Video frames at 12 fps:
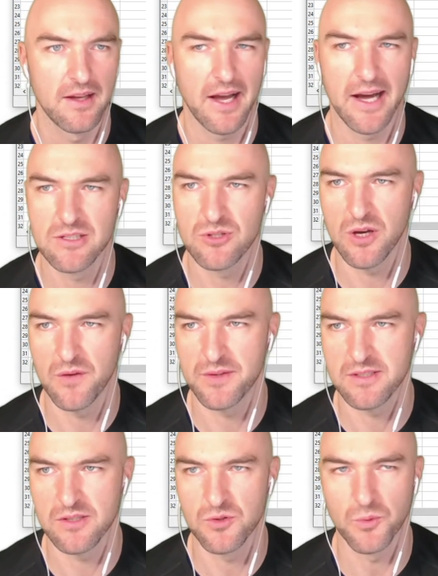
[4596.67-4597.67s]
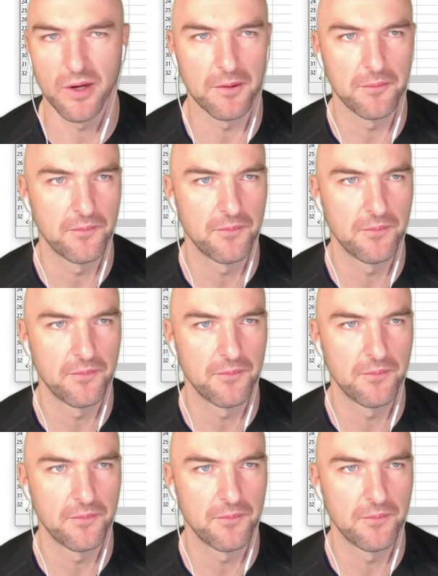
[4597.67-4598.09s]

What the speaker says: isosurfaces as well.